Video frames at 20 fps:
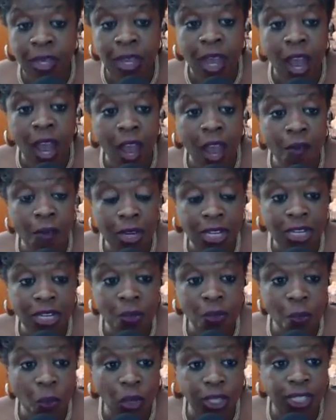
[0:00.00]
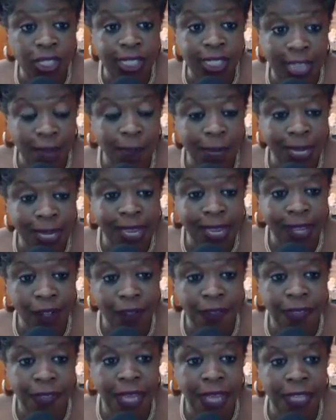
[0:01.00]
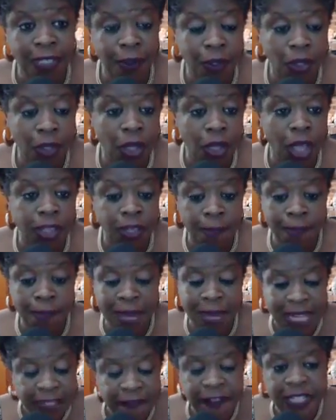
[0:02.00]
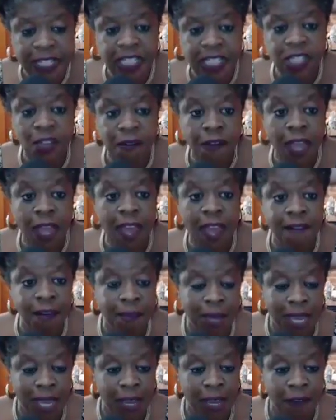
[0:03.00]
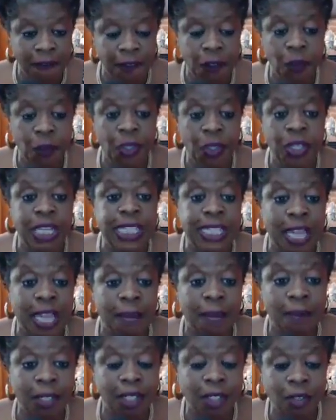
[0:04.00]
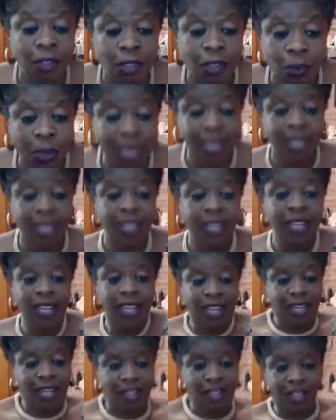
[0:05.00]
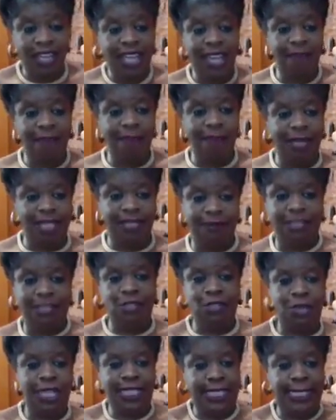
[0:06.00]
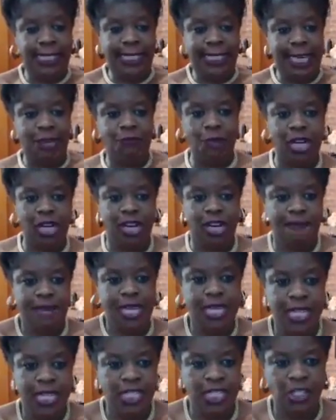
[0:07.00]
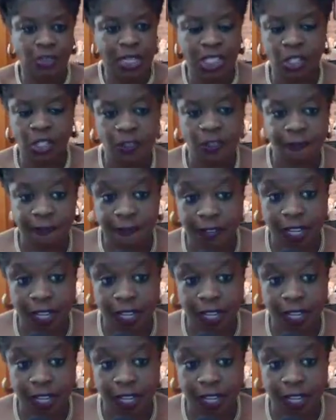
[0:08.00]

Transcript: i really want to get my health and the and the benefits of having my health in order is that i'm going to lose weight and I am because my dress is getting really big. This dress couldn't fit